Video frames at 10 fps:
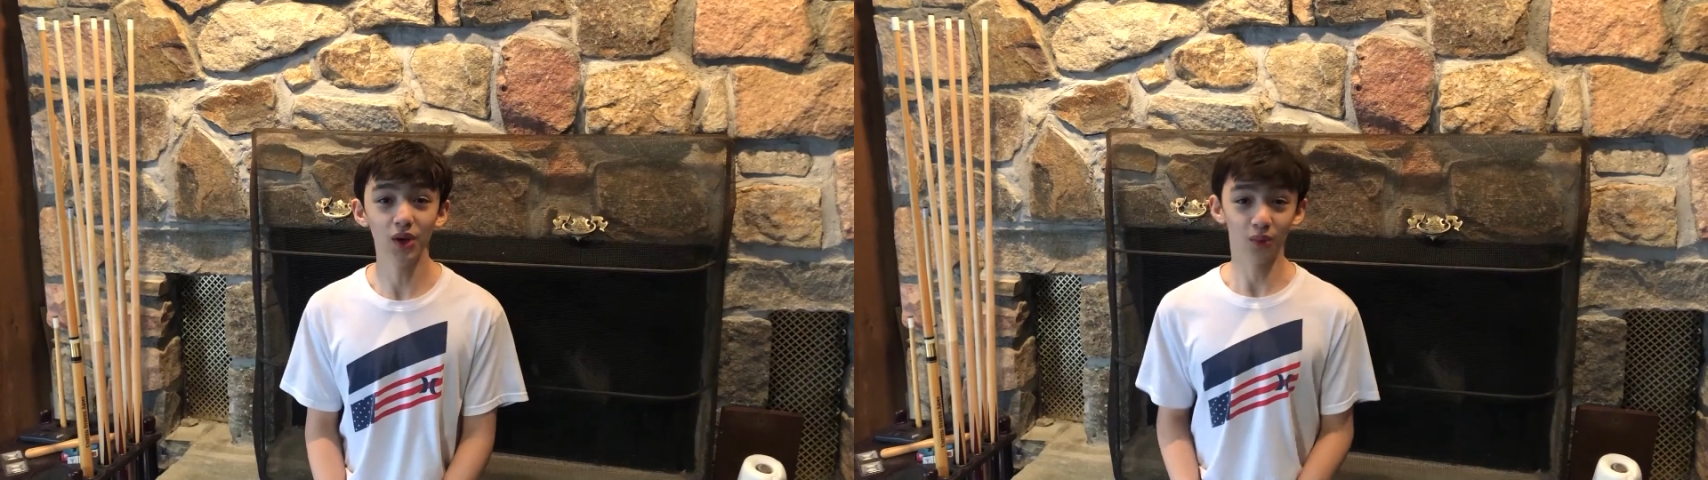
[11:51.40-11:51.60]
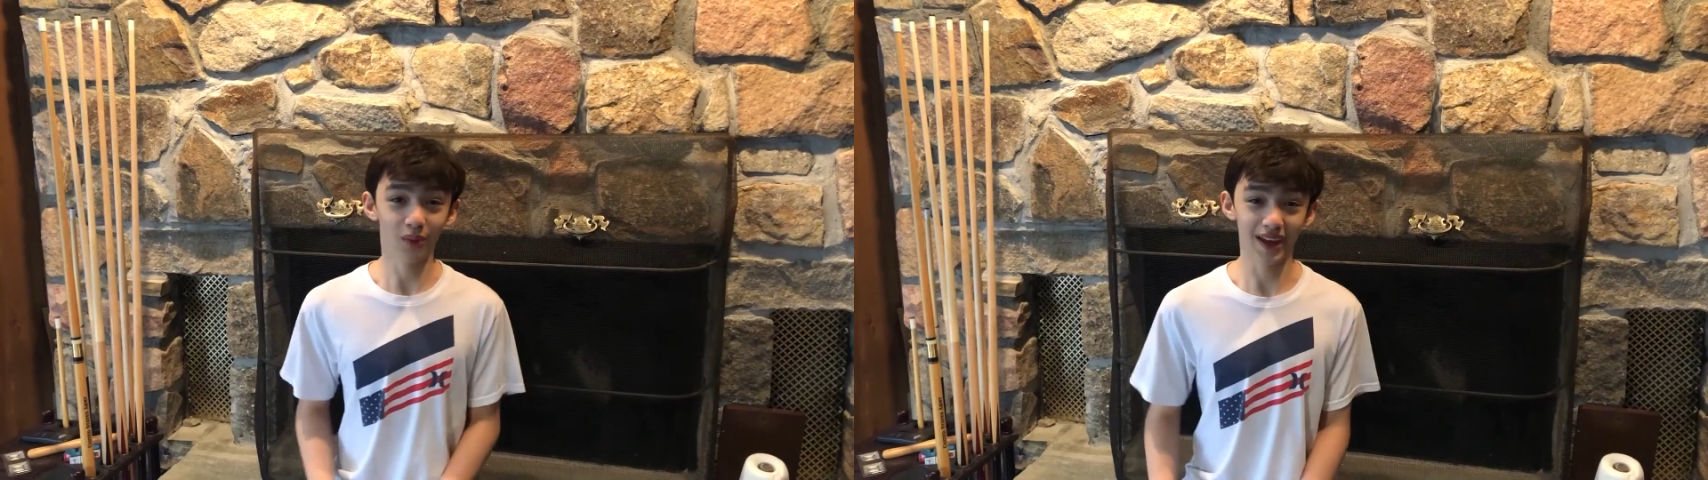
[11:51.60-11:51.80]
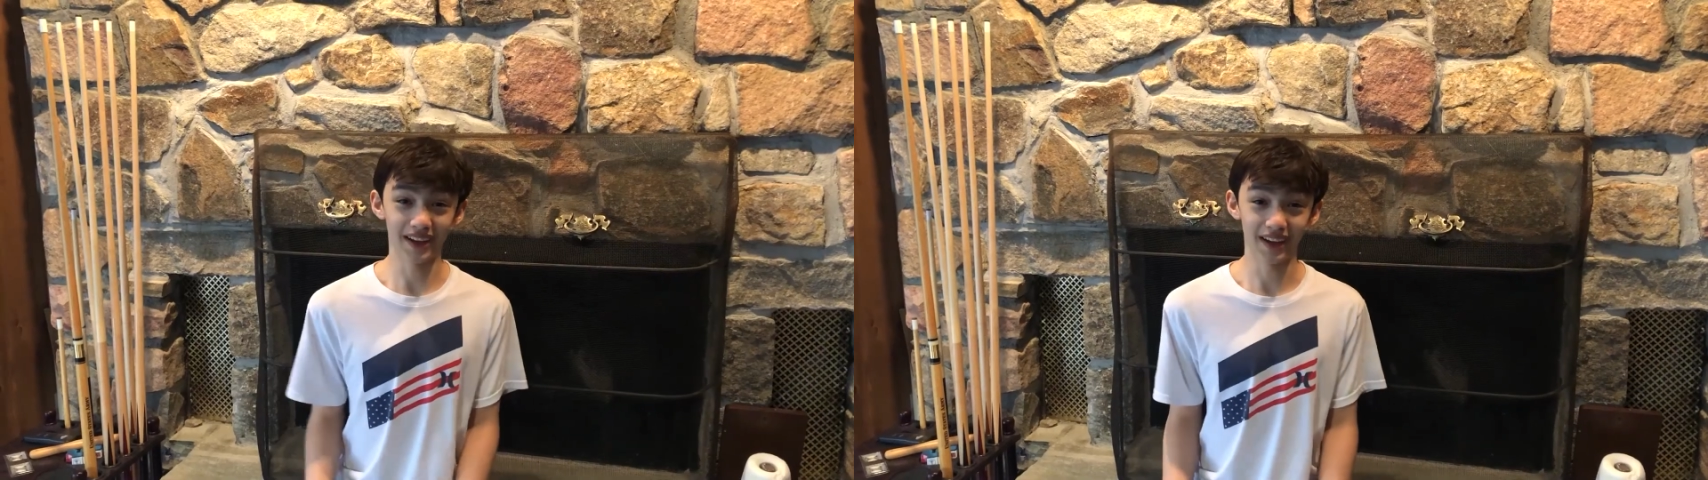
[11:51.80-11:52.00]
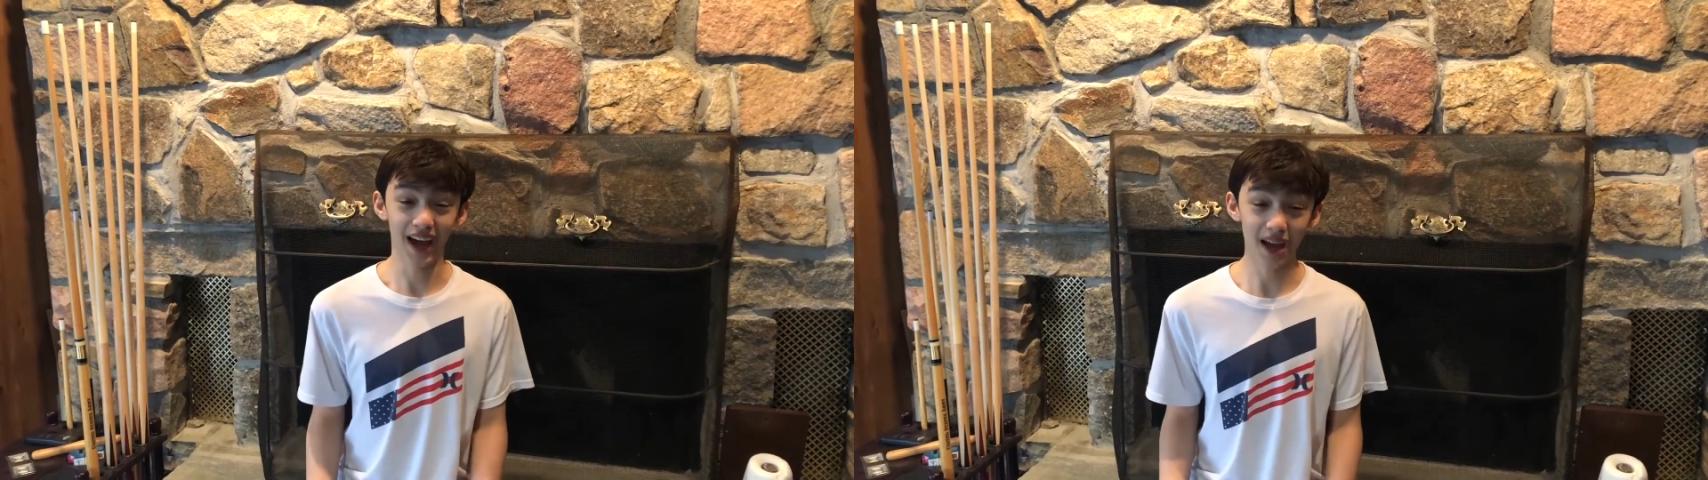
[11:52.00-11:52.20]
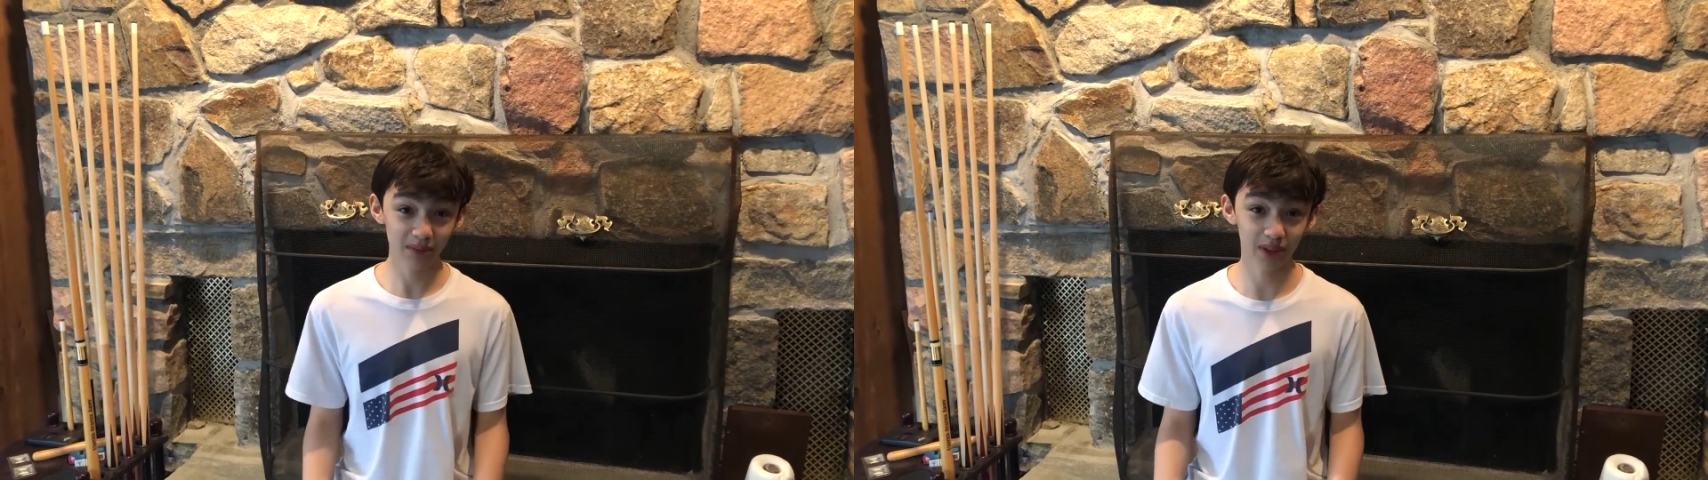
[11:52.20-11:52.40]
No way.
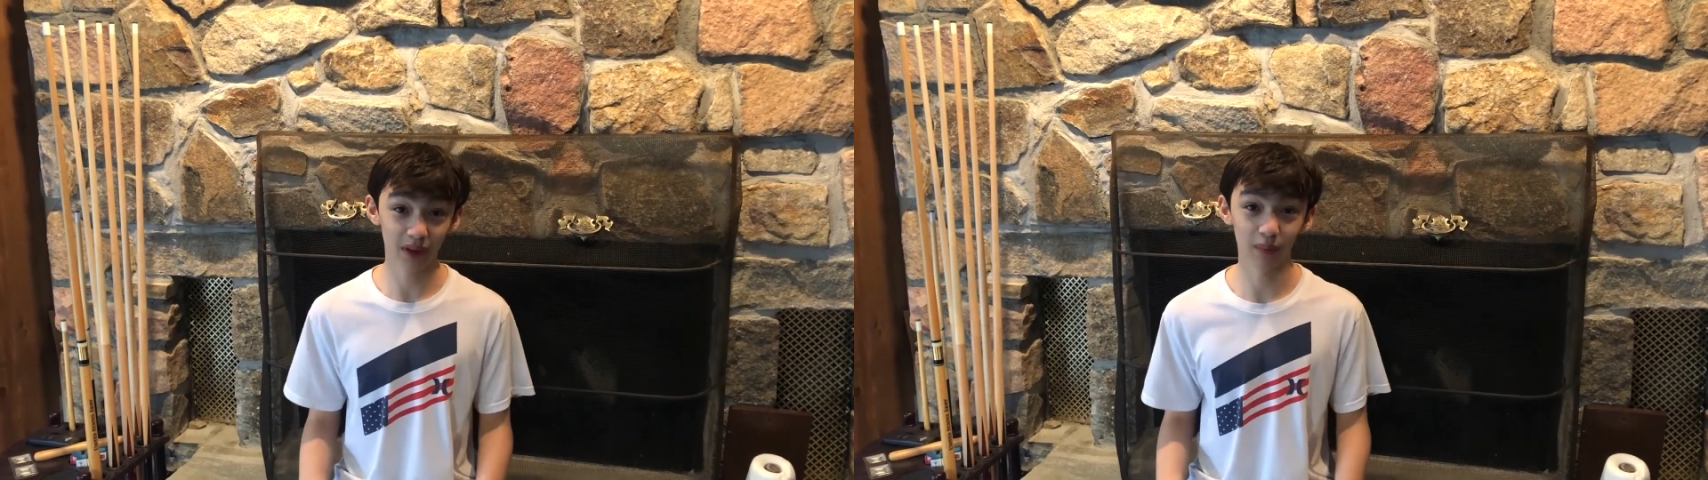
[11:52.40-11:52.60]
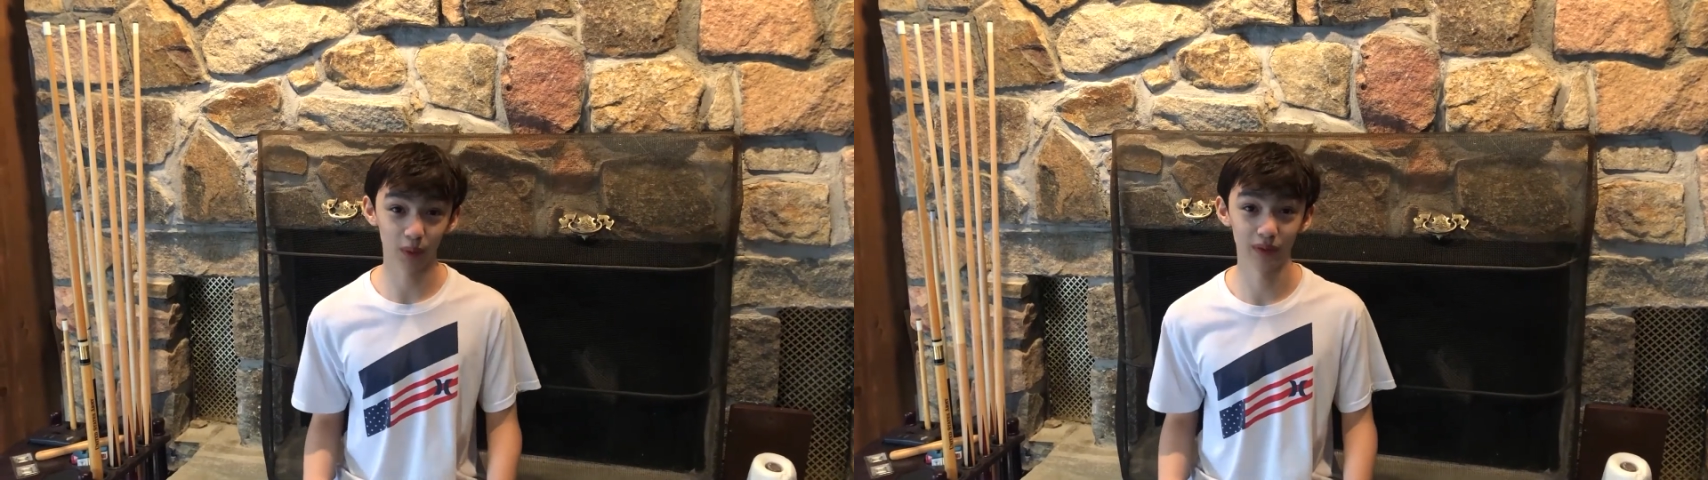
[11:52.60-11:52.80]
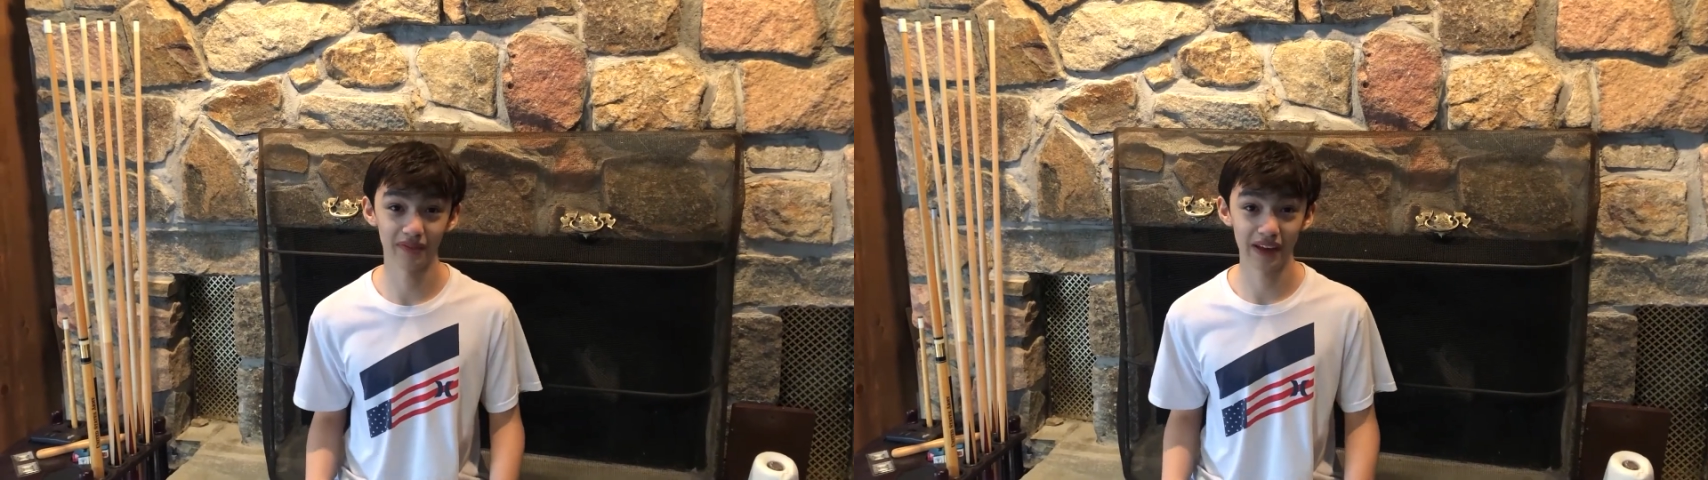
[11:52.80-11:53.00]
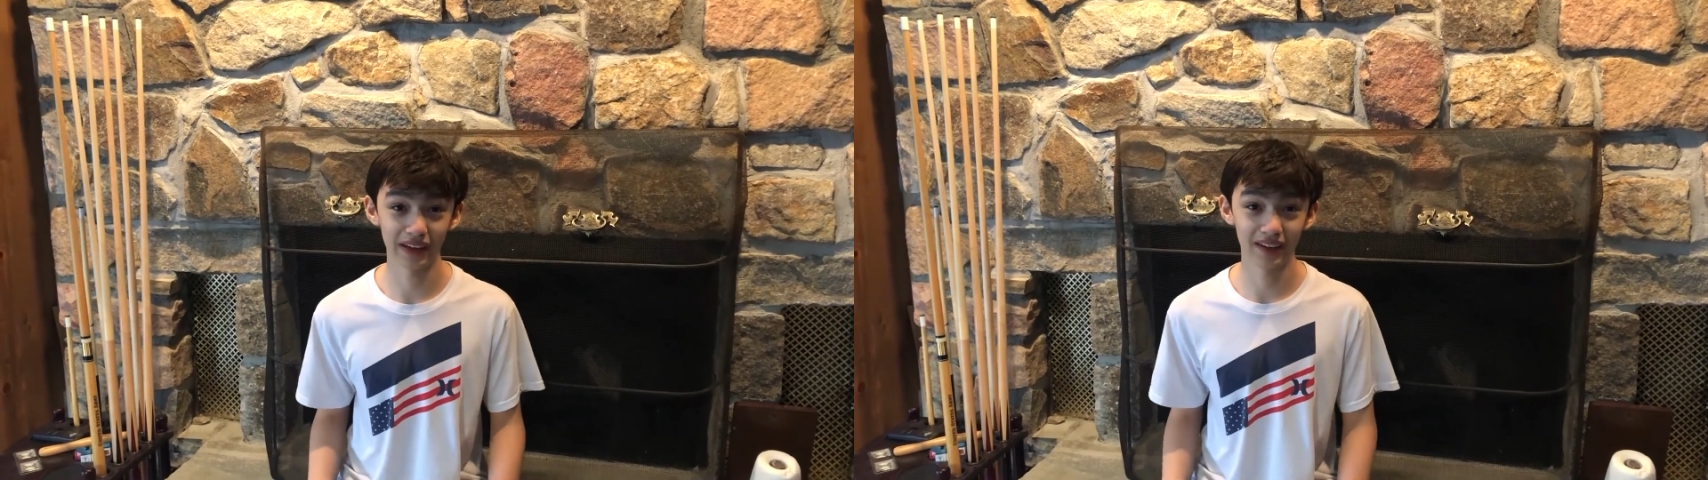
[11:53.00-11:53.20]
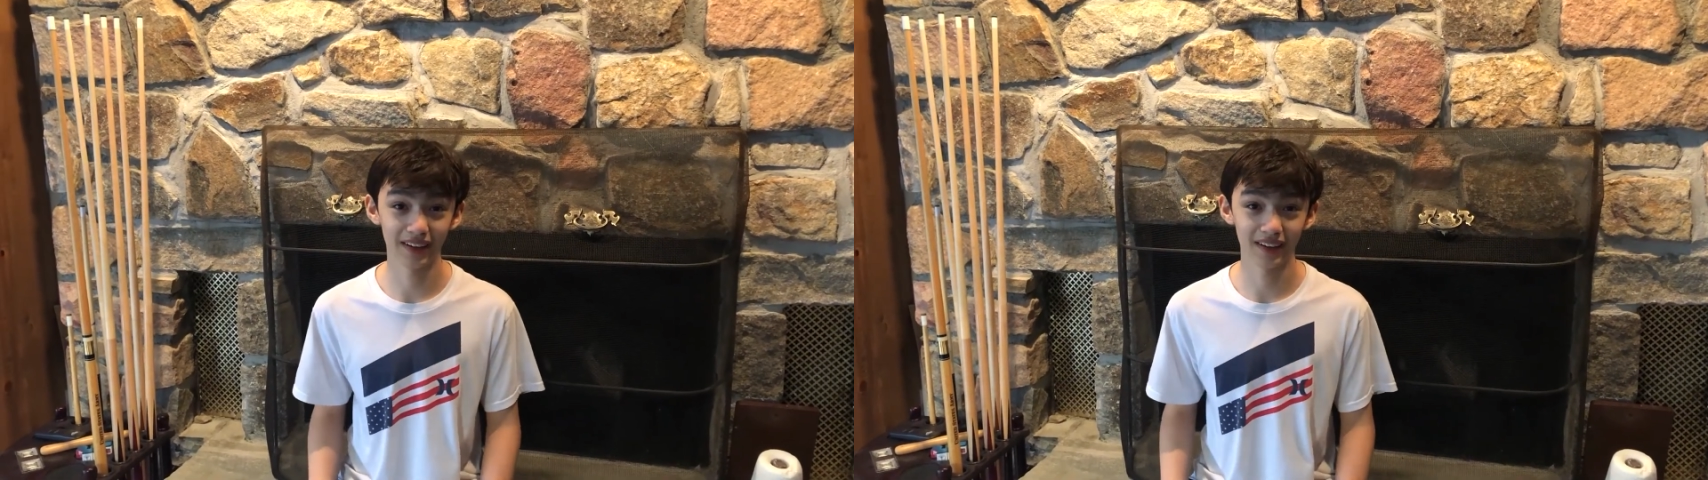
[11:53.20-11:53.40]
I'm your number one fan.